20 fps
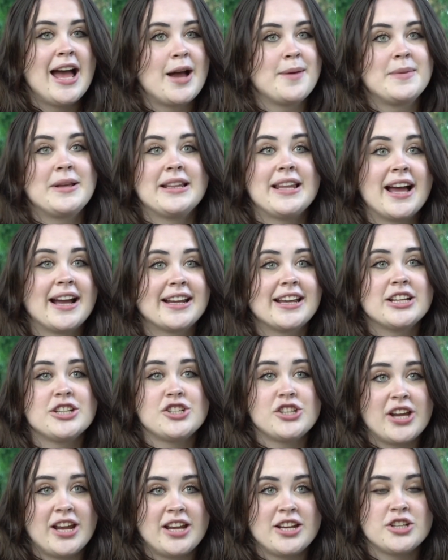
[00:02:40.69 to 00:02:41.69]
I mean, that can
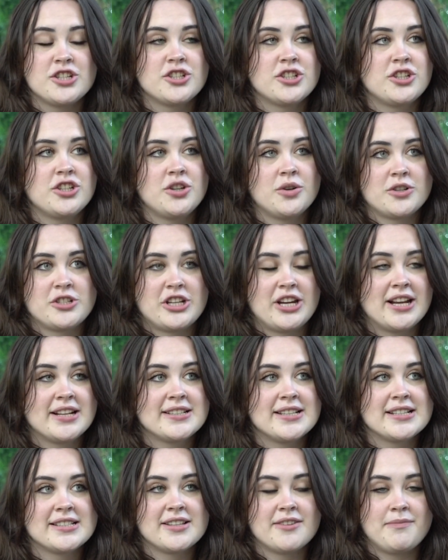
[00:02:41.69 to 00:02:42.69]
change your
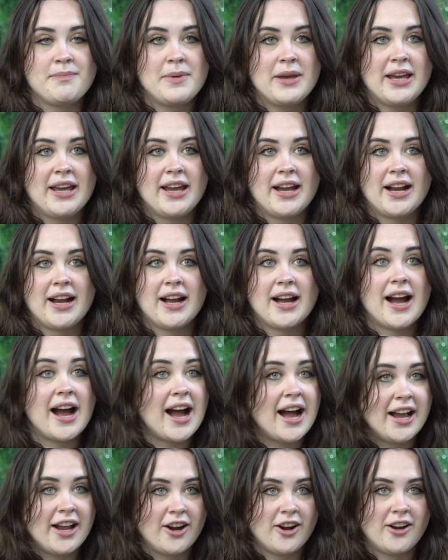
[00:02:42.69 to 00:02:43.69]
chances of being
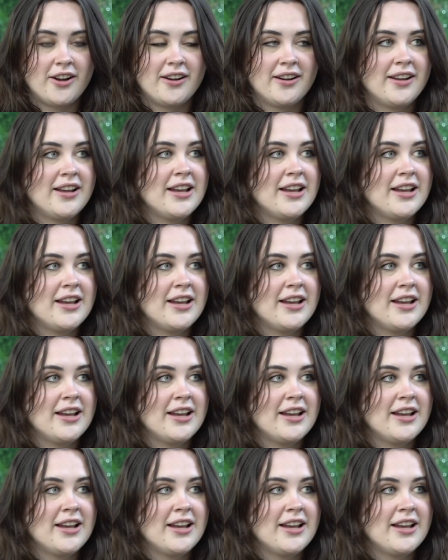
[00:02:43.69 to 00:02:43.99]
hired